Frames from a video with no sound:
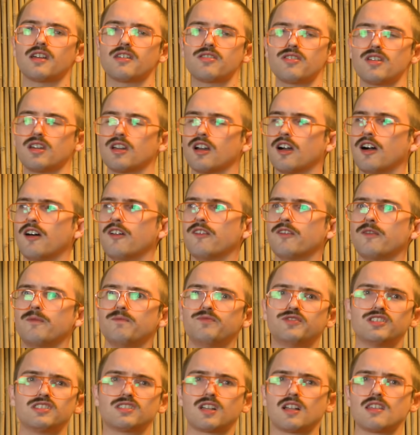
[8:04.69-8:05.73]
They think of
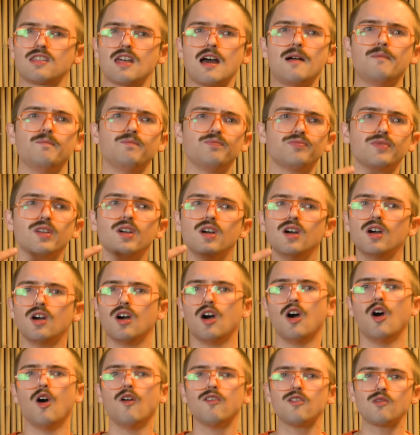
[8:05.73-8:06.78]
just kind of that
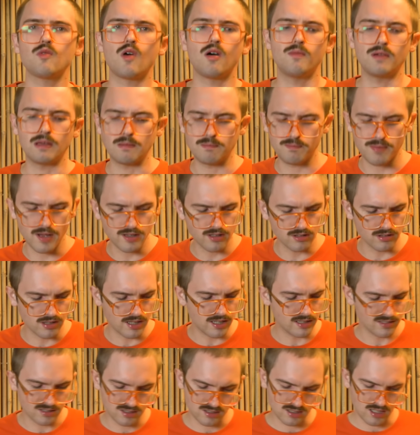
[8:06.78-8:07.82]
overwhelming
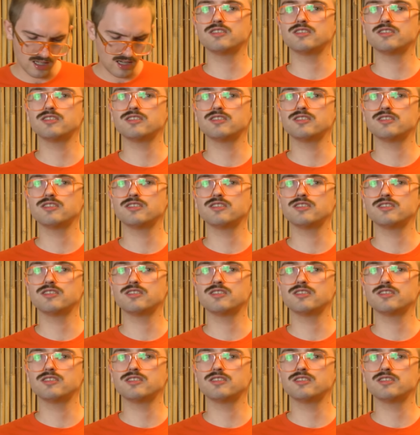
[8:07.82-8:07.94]
bitterness.